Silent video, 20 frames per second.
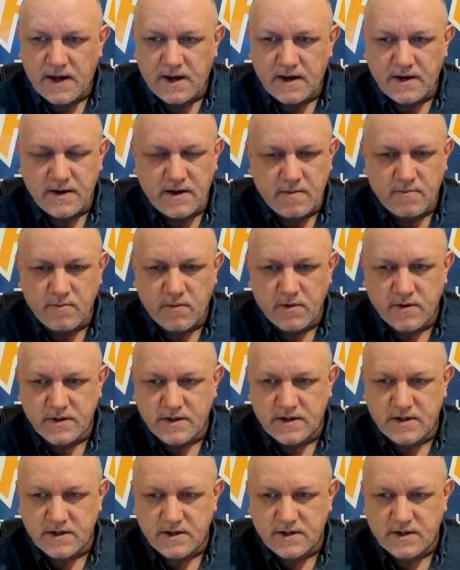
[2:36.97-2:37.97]
that number
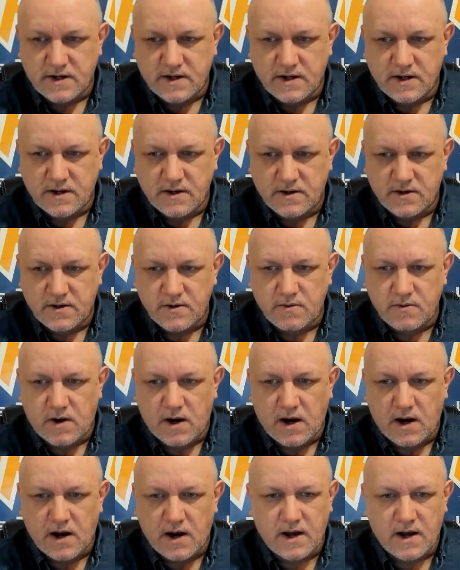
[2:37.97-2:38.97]
is just getting too
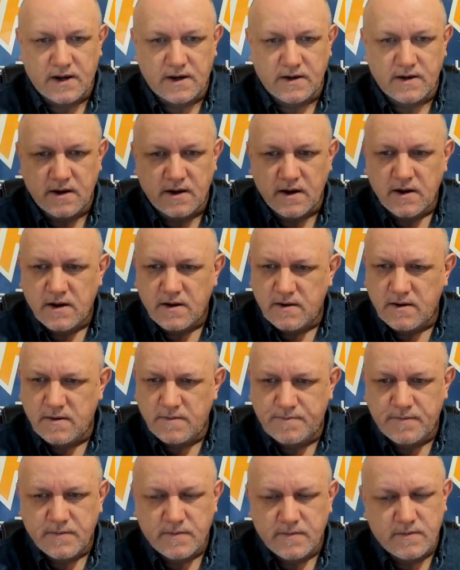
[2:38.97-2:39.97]
high. And,
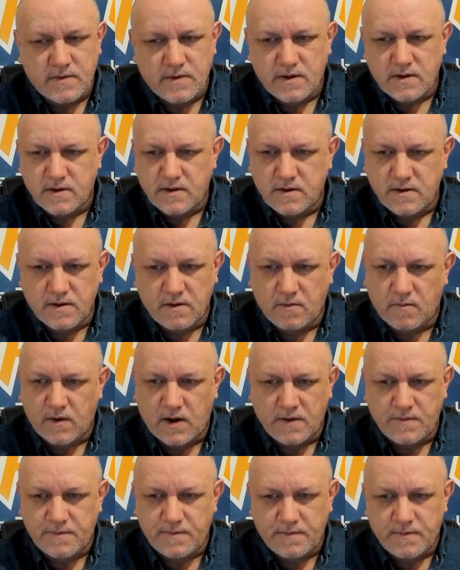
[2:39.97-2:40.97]
uh, you know,
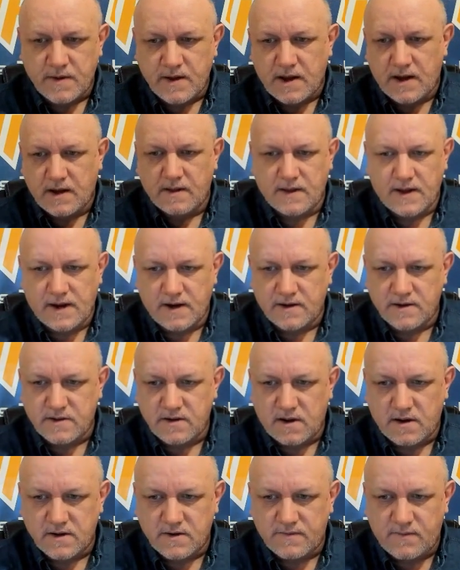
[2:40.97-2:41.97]
uh, Atlanta's
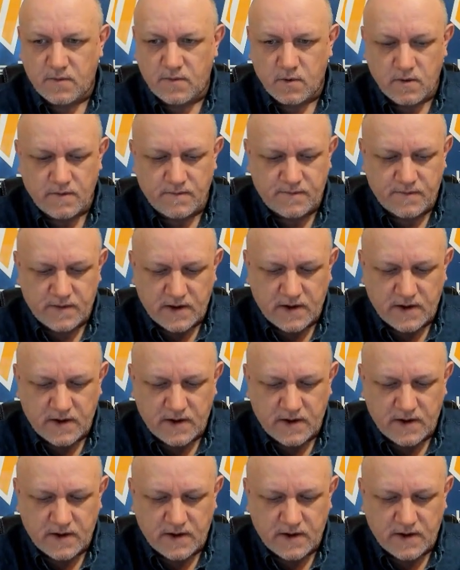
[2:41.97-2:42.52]
lost four of